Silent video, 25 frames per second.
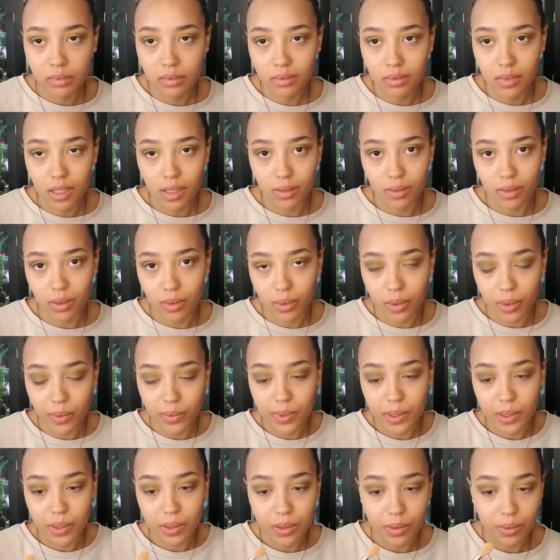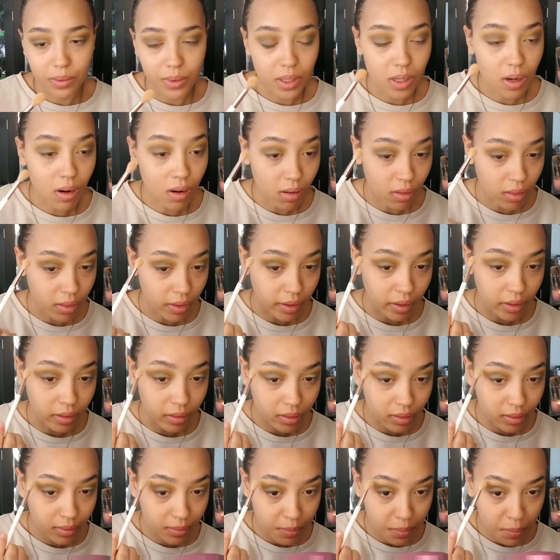I don't know what you would call that.
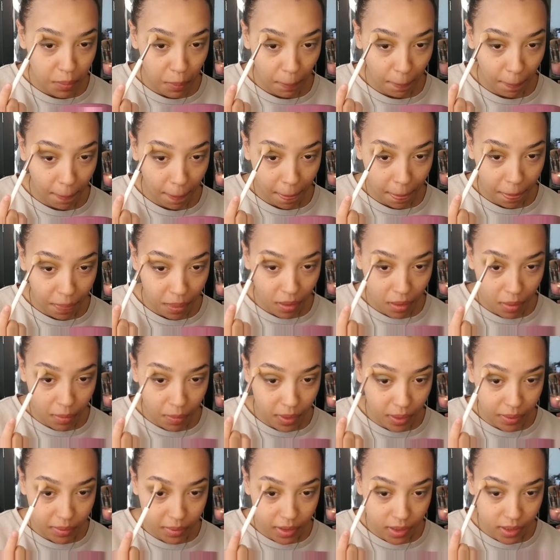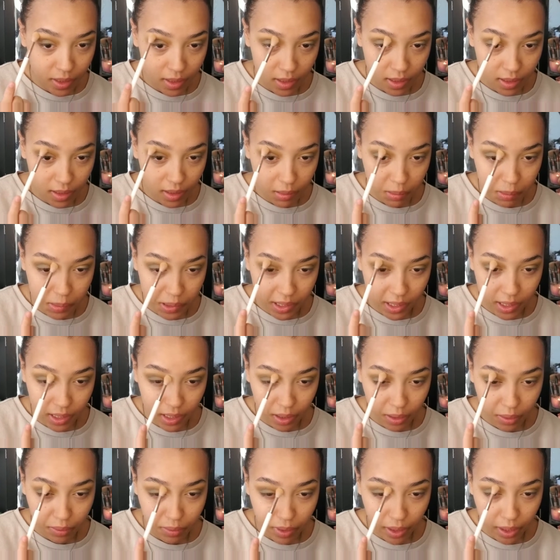But I'm just gonna blend
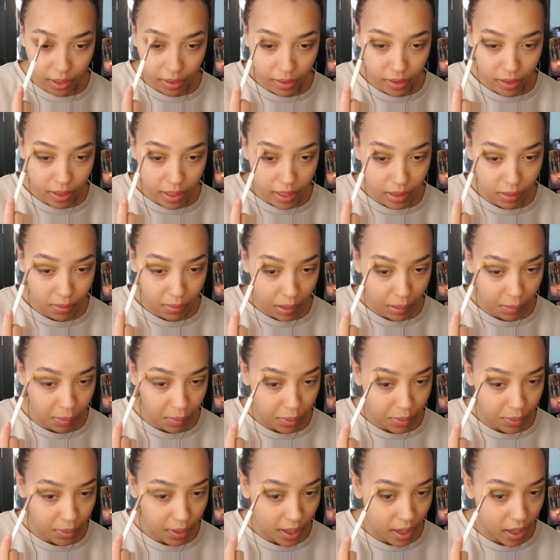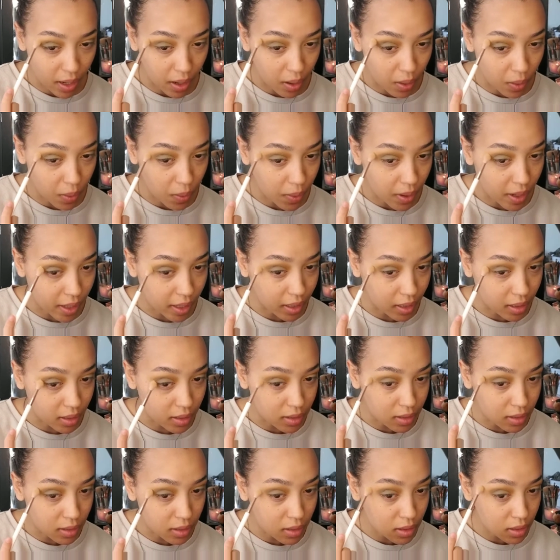that right underneath my brow
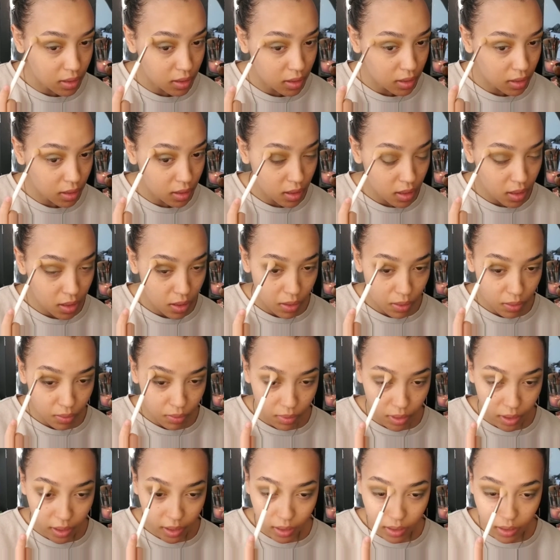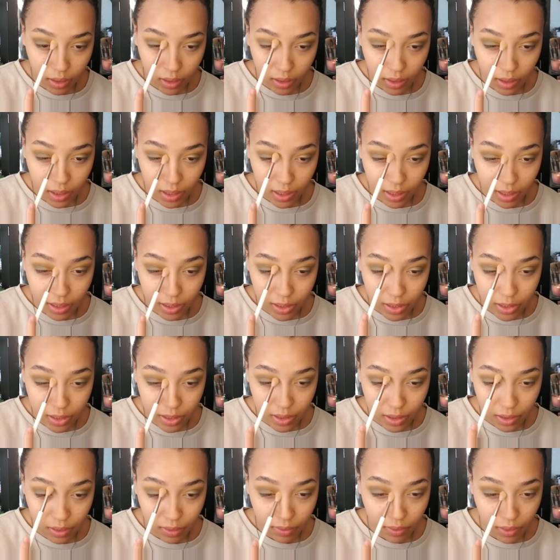and right along the edges
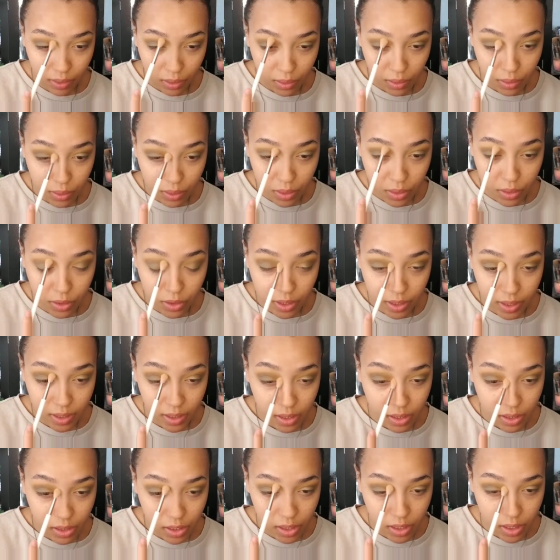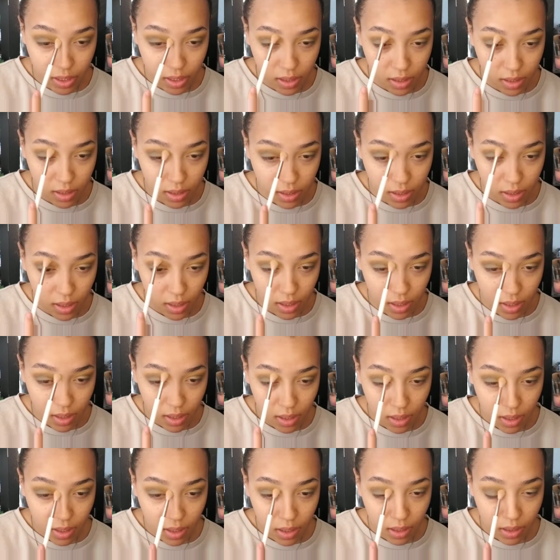of those transitions,
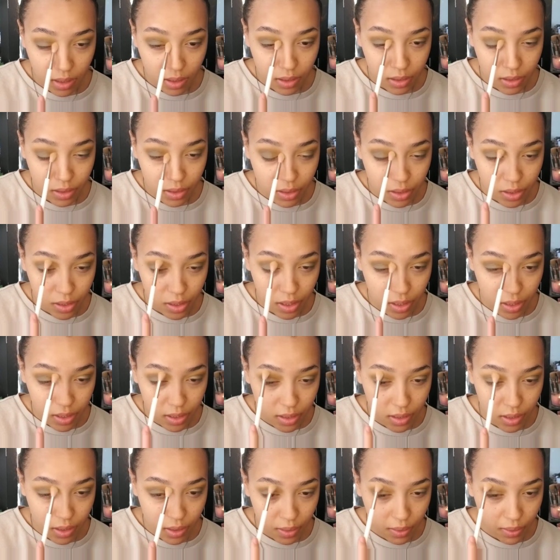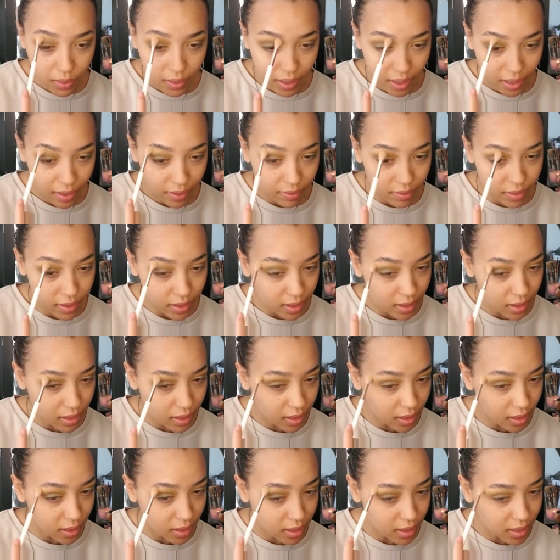just so
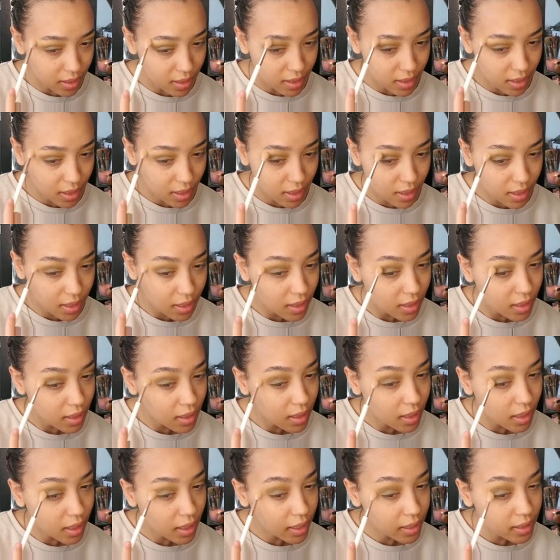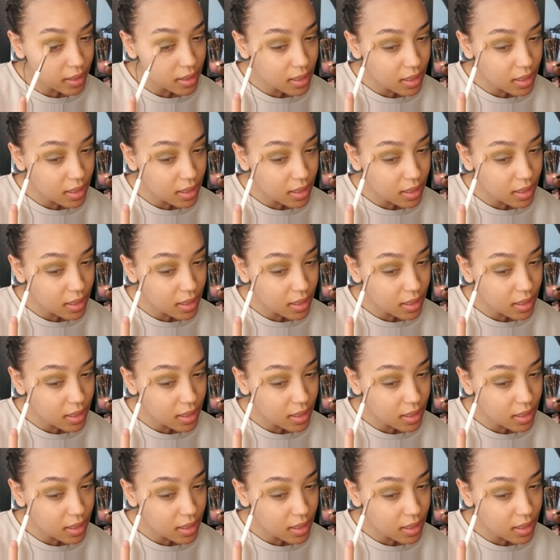everything is nice